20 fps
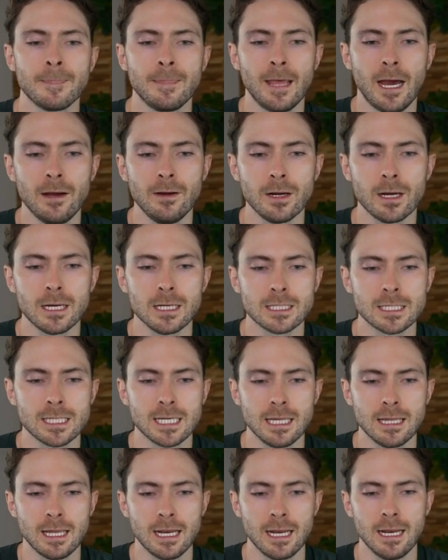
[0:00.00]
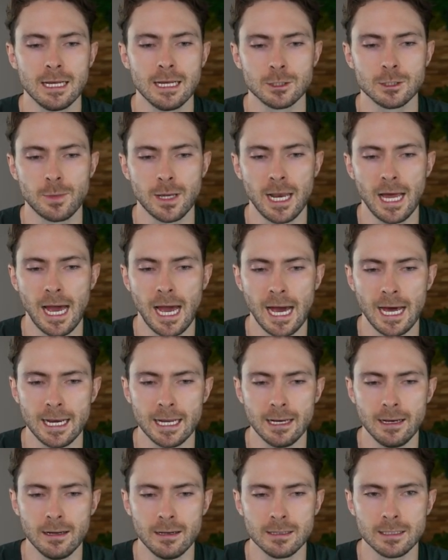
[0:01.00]
Now you're going to see that it has been
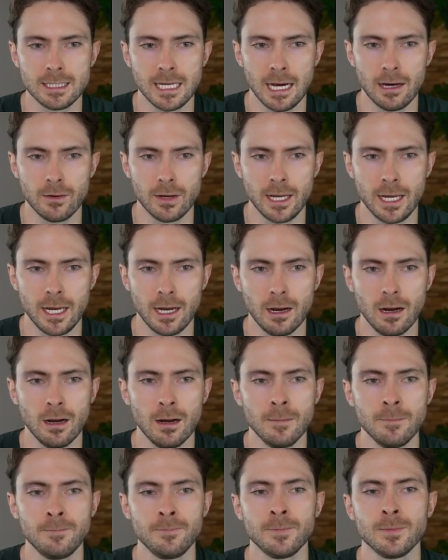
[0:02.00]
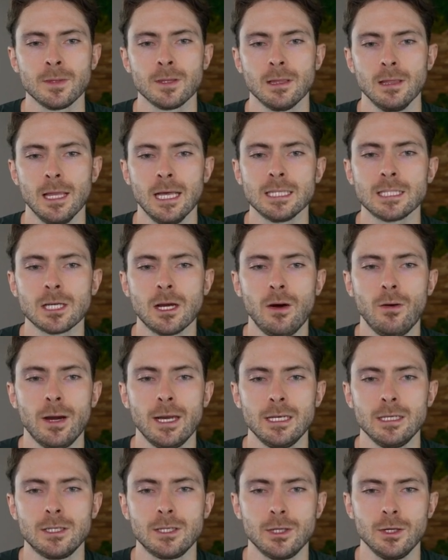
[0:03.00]
added down here. Let's go
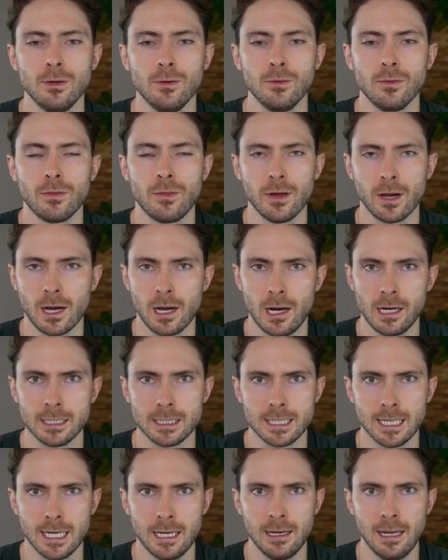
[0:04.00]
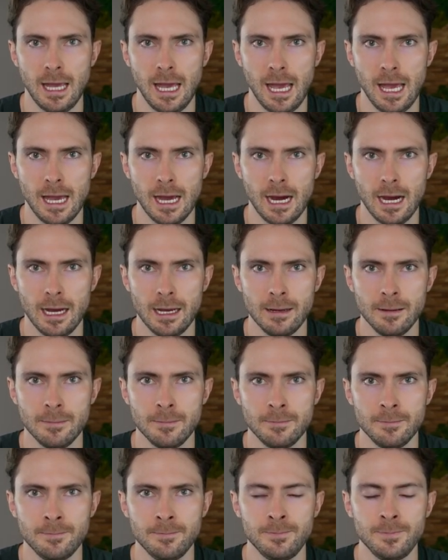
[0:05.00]
into the content AI.
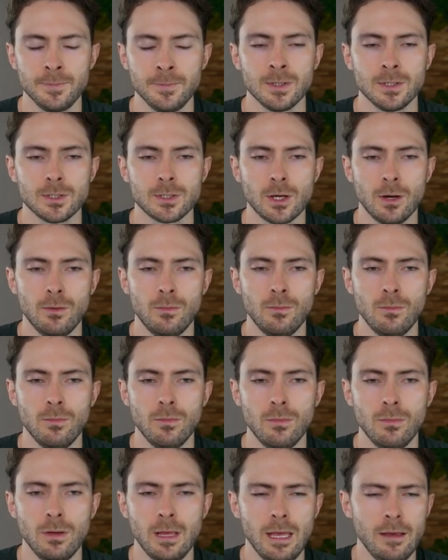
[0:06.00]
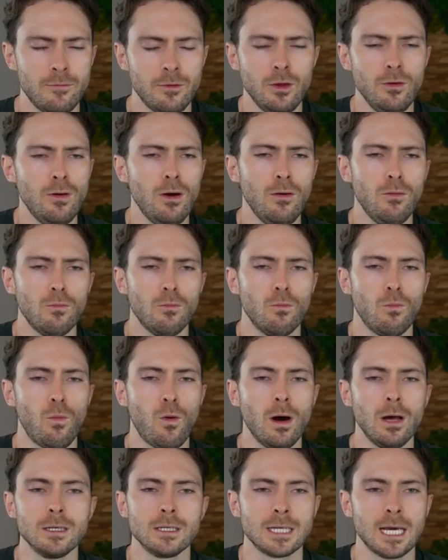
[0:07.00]
So if you don't
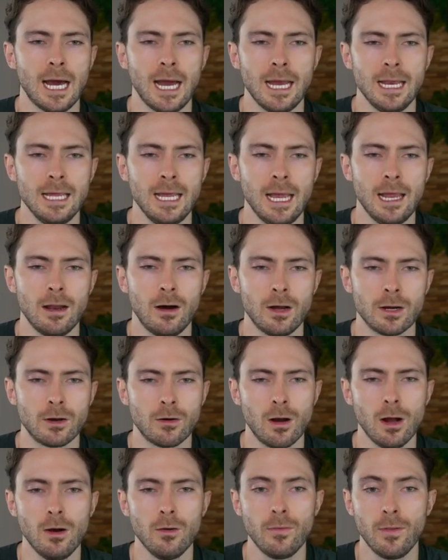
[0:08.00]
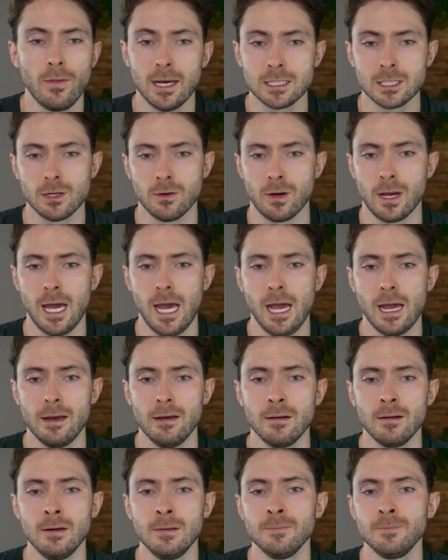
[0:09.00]
want to ideate on your own, that's
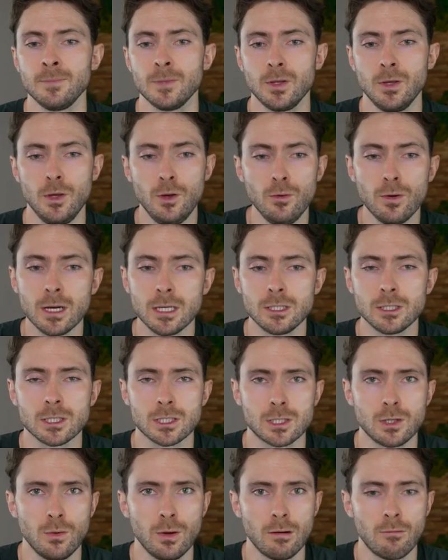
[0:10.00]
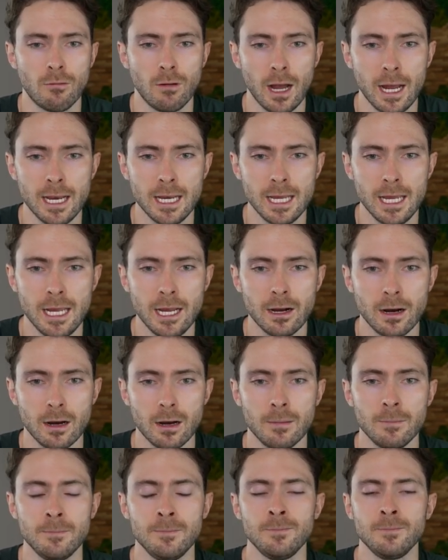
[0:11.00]
okay. You can just do it right
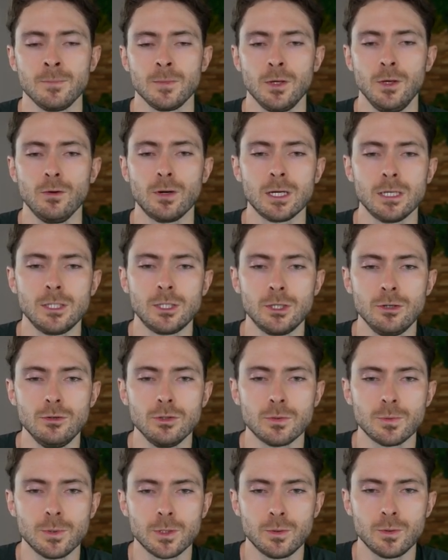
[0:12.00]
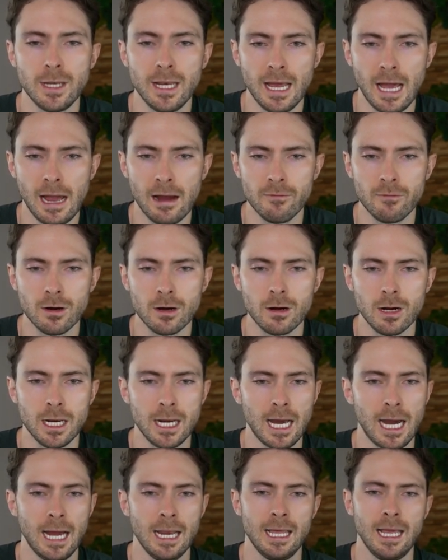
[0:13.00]
here. You can choose between
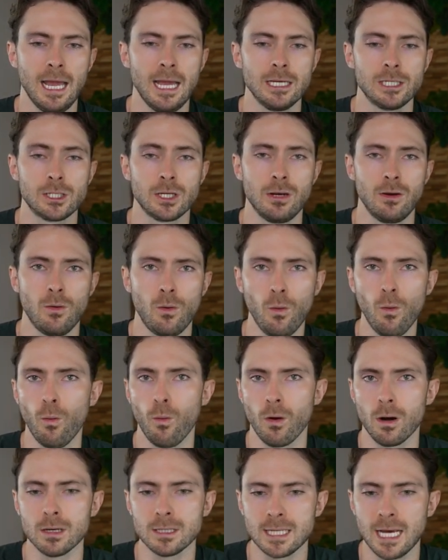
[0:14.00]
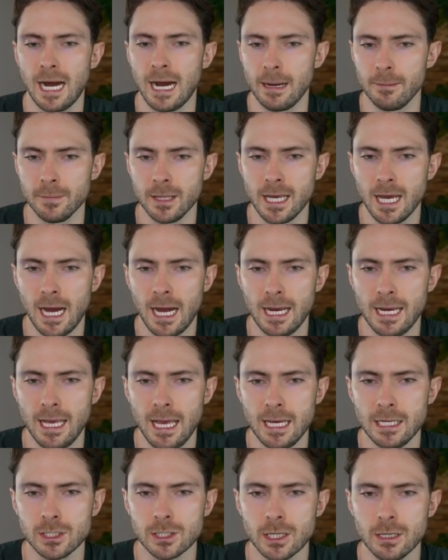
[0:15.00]
evergreen ideation or timely
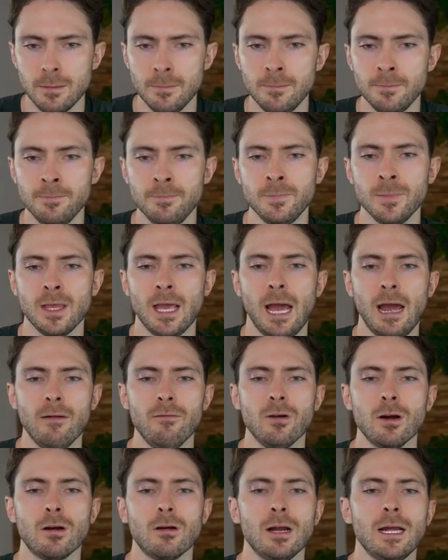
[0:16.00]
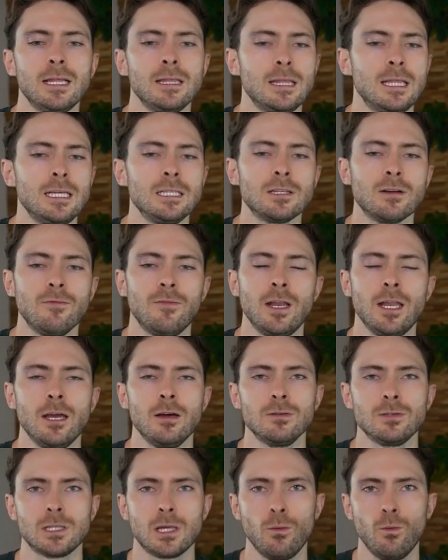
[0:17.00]
ideation. Evergreen, these are
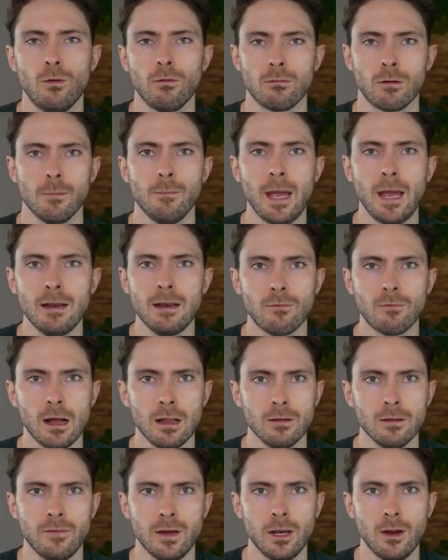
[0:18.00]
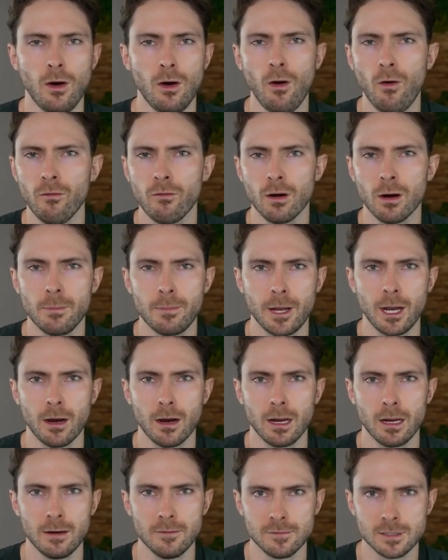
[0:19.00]
videos that will remain relevant over a
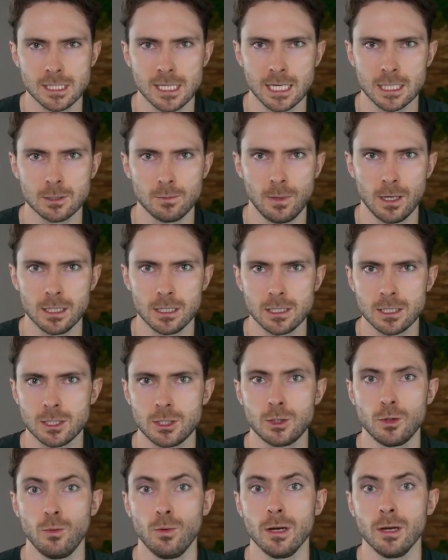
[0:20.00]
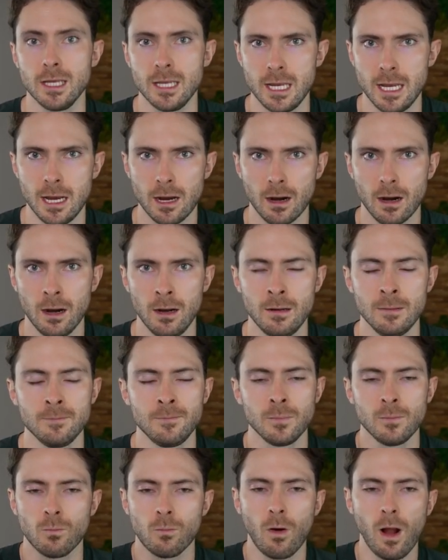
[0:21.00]
period of 6 months to a year.
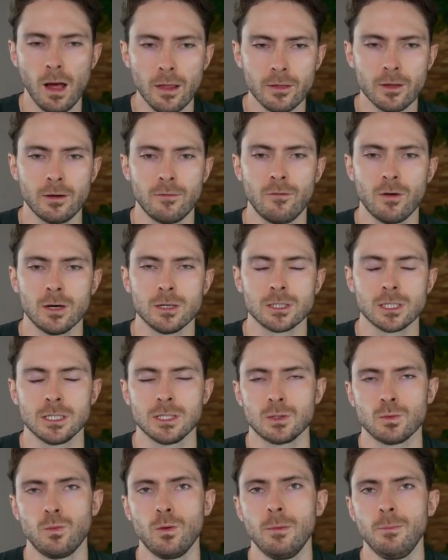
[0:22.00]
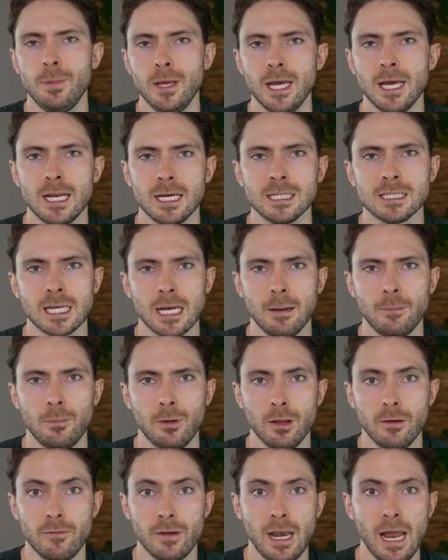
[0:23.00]
Roth conversions would be an
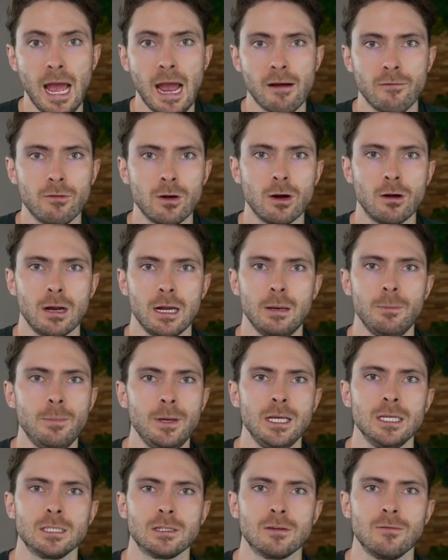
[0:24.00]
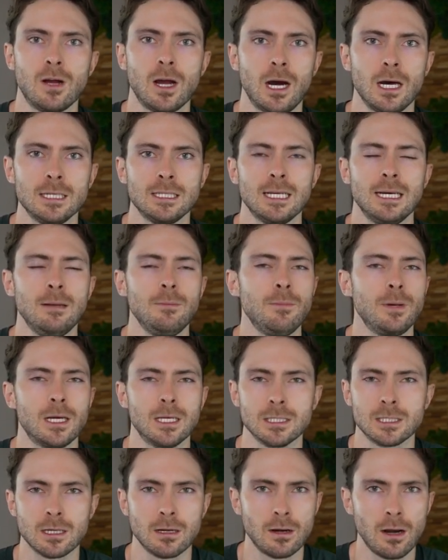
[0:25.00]
example of an evergreen piece of content
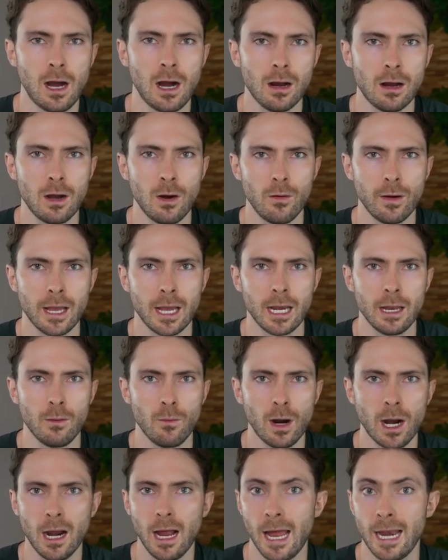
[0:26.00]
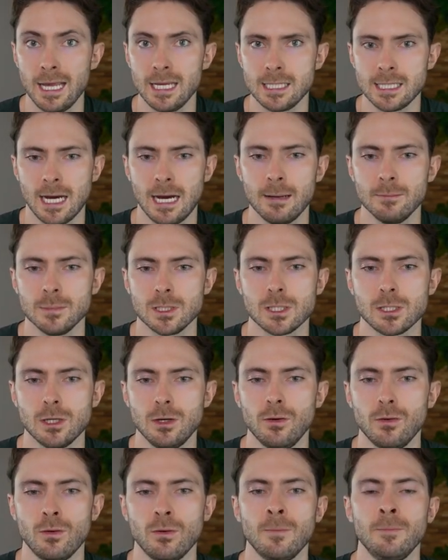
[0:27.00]
because they're not going anywhere anytime
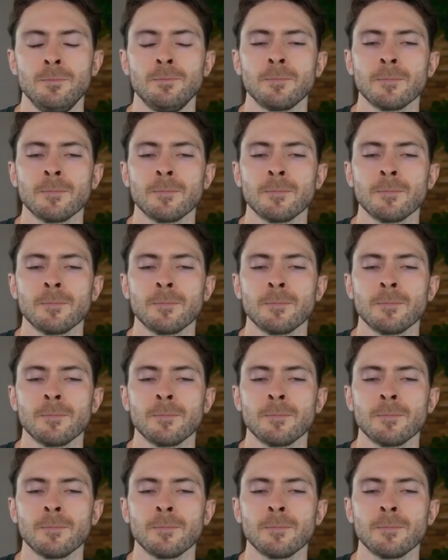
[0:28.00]
soon.